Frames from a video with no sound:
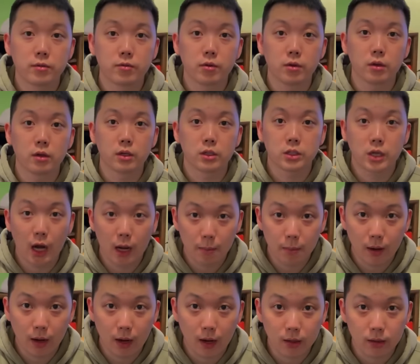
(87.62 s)
for you to
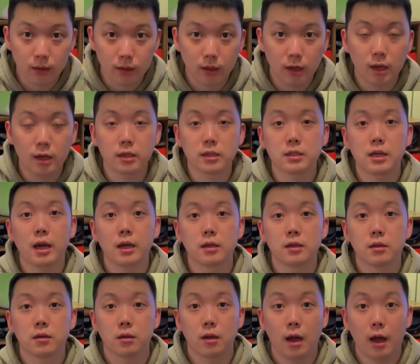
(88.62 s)
shop on the Kinetic site,
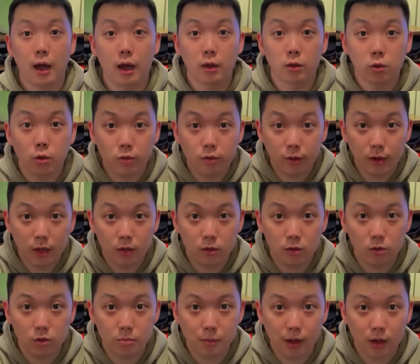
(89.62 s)
and don't forget to
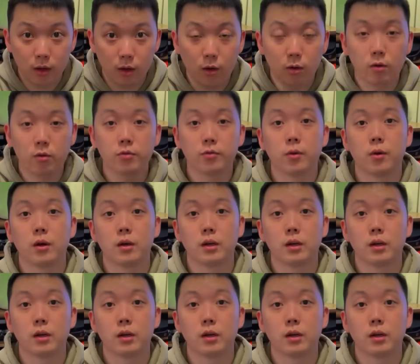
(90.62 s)
use my code for a